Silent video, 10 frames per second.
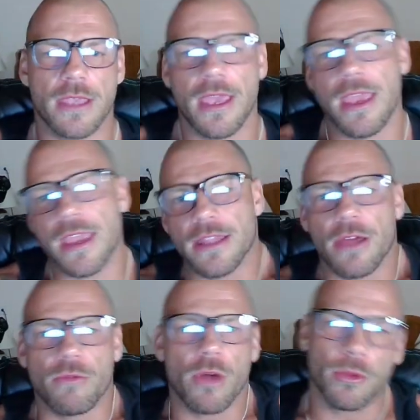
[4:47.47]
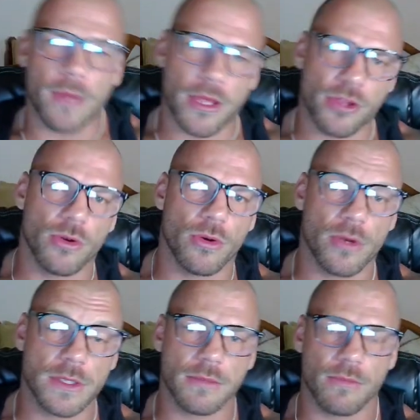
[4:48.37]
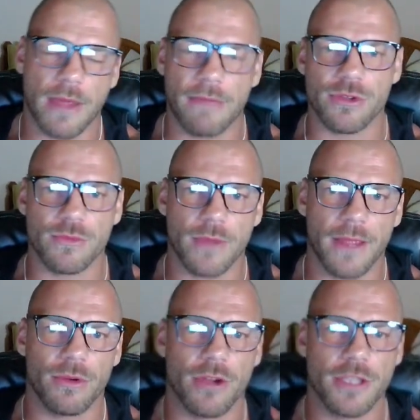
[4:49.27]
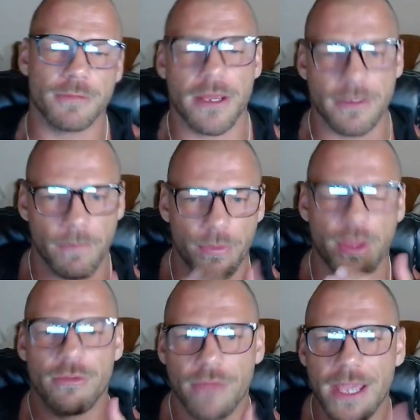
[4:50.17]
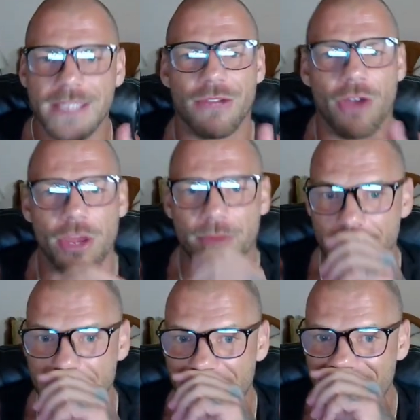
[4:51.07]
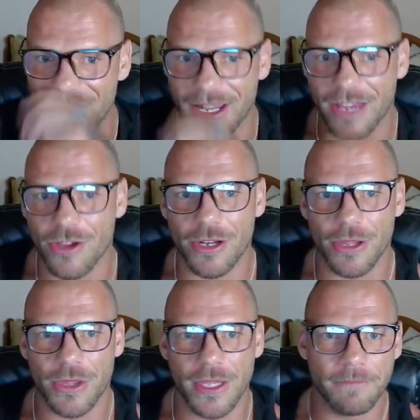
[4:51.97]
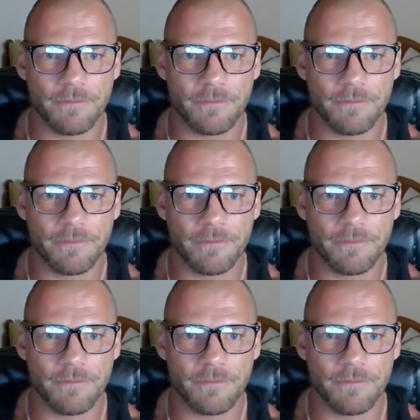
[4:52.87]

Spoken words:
kick and they'll roll up their shorts and raise their eyebrows at you and that kind of thing.